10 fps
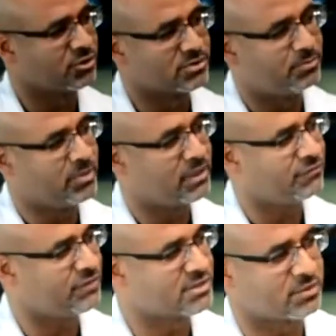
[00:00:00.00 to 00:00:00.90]
But there's
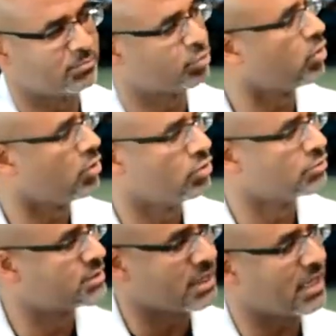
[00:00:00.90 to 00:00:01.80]
benefits and
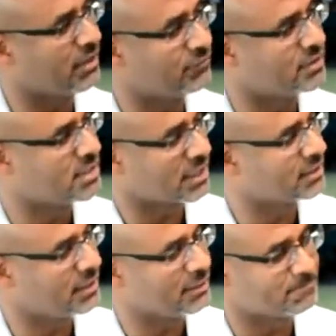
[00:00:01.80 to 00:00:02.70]
pros to every
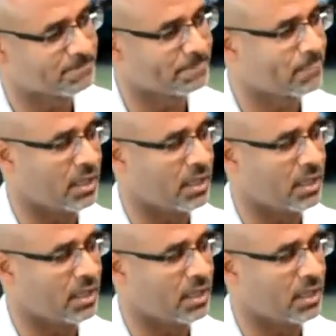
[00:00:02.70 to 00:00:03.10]
technique.